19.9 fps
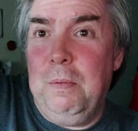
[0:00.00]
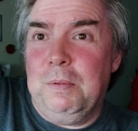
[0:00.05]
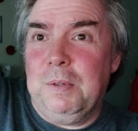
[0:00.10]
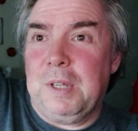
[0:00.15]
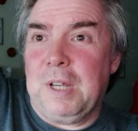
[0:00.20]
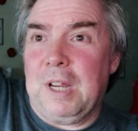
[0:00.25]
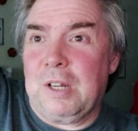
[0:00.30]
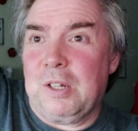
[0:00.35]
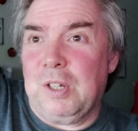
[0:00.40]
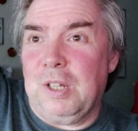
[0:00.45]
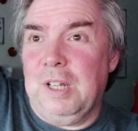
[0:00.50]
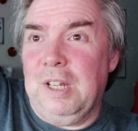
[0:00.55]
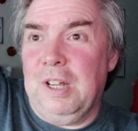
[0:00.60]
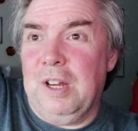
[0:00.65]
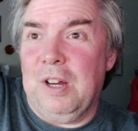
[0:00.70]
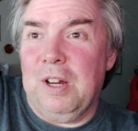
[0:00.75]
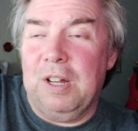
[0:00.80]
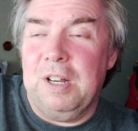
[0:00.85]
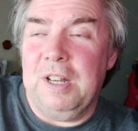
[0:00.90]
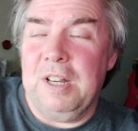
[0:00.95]
was actually
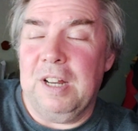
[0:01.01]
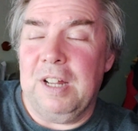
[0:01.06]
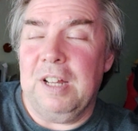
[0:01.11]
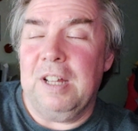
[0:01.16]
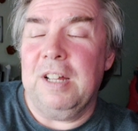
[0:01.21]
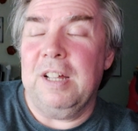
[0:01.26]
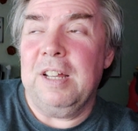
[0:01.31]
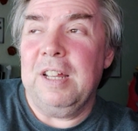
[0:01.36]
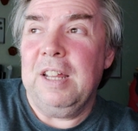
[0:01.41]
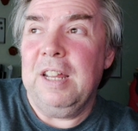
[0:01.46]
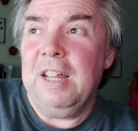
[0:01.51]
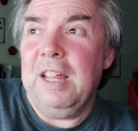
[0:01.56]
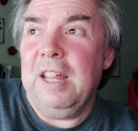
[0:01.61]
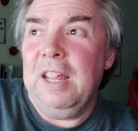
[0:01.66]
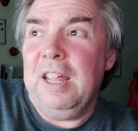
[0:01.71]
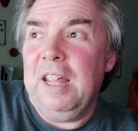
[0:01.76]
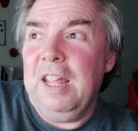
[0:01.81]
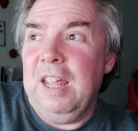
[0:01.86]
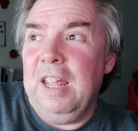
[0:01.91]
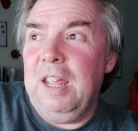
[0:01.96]

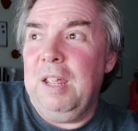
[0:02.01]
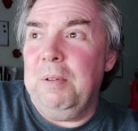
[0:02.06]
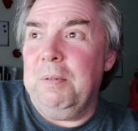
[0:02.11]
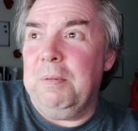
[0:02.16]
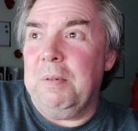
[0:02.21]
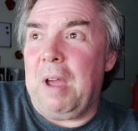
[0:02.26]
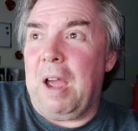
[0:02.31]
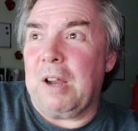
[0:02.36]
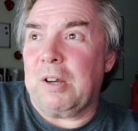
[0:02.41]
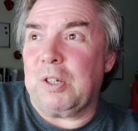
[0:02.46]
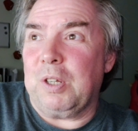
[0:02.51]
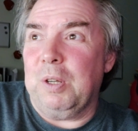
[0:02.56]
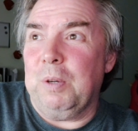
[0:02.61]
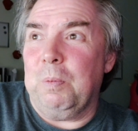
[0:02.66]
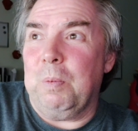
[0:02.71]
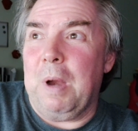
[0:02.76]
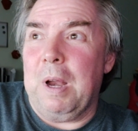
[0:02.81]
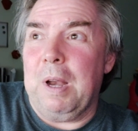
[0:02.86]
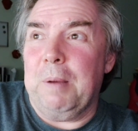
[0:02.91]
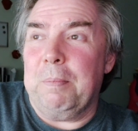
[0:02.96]
he actually
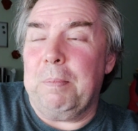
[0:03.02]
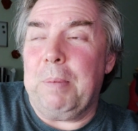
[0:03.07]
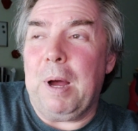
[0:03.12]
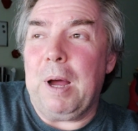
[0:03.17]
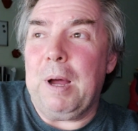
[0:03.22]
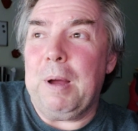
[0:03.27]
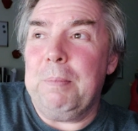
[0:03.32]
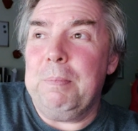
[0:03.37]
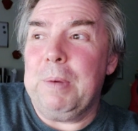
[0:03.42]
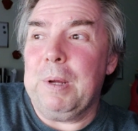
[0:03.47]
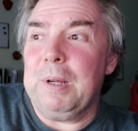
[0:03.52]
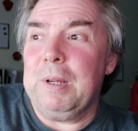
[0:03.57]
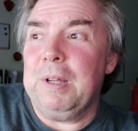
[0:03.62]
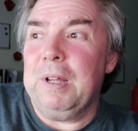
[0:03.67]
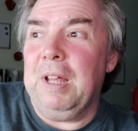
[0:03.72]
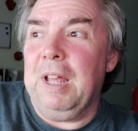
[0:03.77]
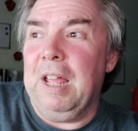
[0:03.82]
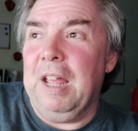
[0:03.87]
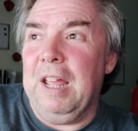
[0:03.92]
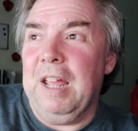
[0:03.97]
ran a pub,
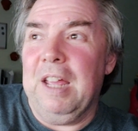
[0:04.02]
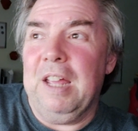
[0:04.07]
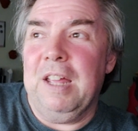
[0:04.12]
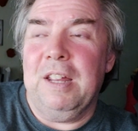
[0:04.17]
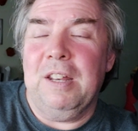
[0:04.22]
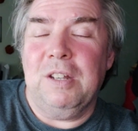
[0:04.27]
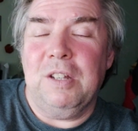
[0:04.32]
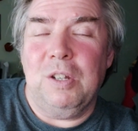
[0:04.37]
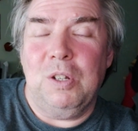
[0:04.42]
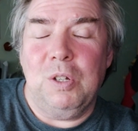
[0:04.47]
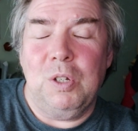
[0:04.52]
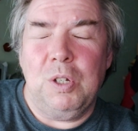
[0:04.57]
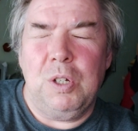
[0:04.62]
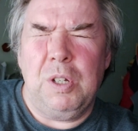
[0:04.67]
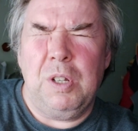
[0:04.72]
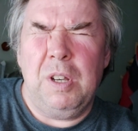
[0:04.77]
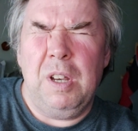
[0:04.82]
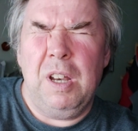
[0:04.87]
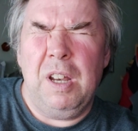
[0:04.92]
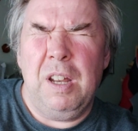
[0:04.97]
and
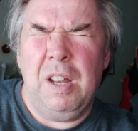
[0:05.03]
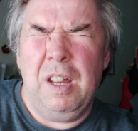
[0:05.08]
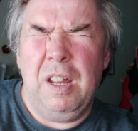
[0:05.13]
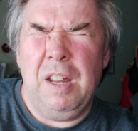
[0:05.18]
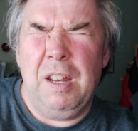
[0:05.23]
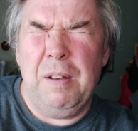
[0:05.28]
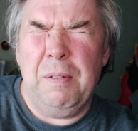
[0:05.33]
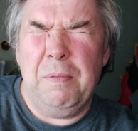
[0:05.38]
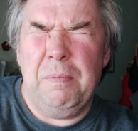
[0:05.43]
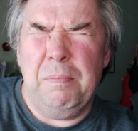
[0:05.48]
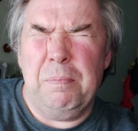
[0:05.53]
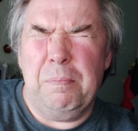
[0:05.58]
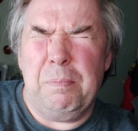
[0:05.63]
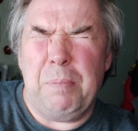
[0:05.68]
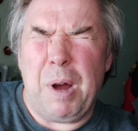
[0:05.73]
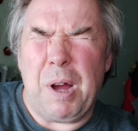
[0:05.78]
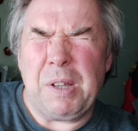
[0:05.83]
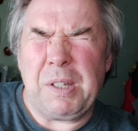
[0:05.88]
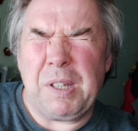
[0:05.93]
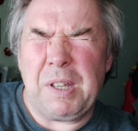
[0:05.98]
in
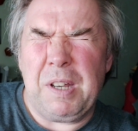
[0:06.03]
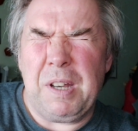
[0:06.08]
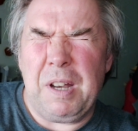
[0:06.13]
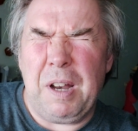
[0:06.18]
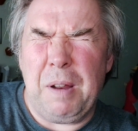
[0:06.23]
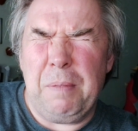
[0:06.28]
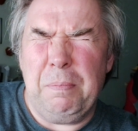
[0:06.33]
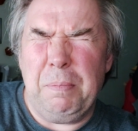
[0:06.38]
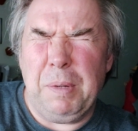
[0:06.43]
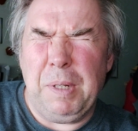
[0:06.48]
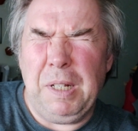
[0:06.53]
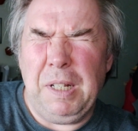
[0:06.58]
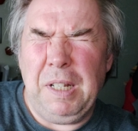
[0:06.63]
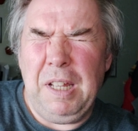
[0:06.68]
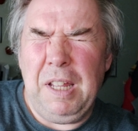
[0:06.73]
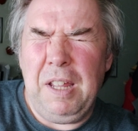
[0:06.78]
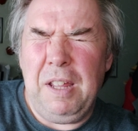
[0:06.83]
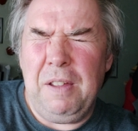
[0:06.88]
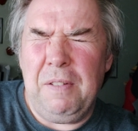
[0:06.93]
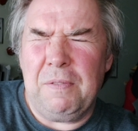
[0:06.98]
Boston, I
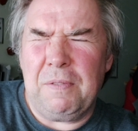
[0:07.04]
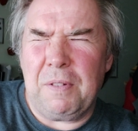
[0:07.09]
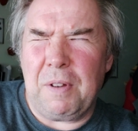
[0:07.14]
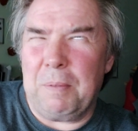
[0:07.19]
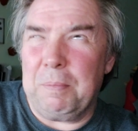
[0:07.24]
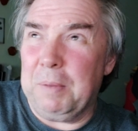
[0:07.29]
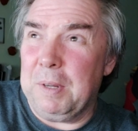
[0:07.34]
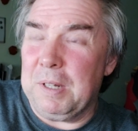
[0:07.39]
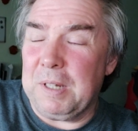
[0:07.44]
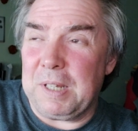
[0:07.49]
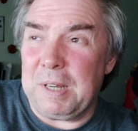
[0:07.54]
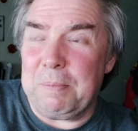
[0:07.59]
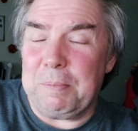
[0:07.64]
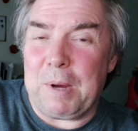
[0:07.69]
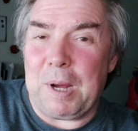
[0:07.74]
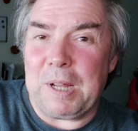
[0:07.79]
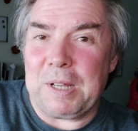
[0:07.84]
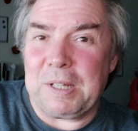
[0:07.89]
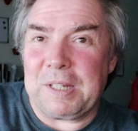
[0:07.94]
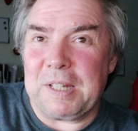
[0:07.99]
believe. I'm going to say
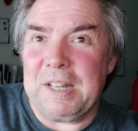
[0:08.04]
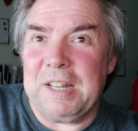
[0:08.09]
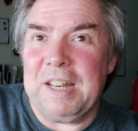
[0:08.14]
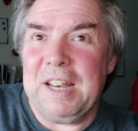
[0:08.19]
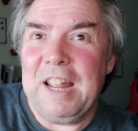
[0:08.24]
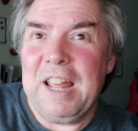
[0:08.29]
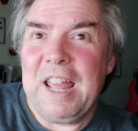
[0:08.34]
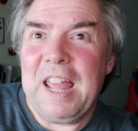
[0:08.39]
Boston.